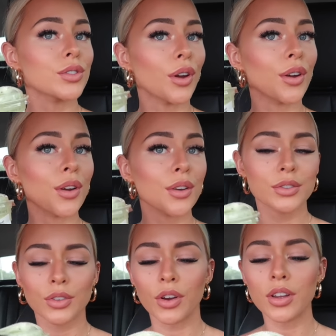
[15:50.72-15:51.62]

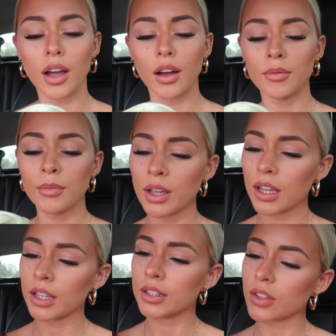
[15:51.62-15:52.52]
so, so yum.
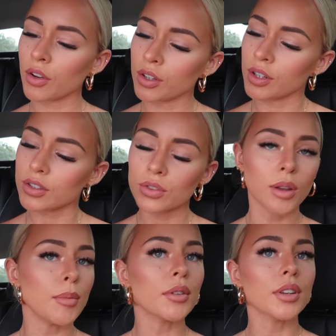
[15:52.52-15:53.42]
It's on
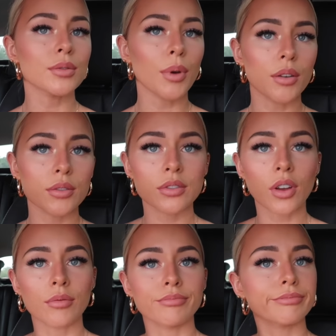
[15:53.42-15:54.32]
soy milk as well. So
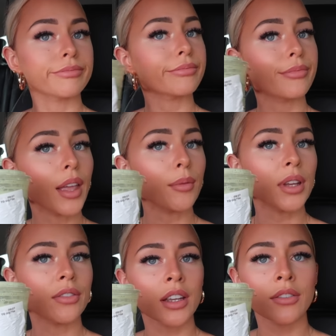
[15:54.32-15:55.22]
yeah,
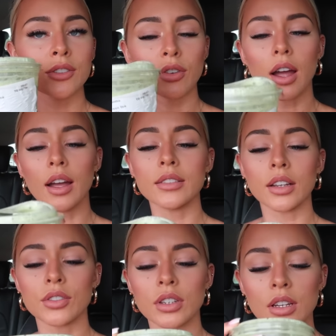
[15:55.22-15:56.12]
definitely give it a try. It's
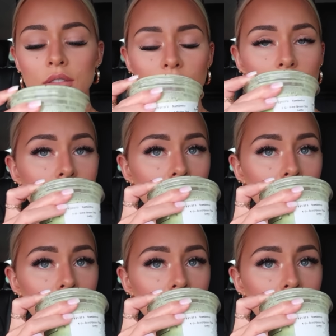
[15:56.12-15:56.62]
actually freaking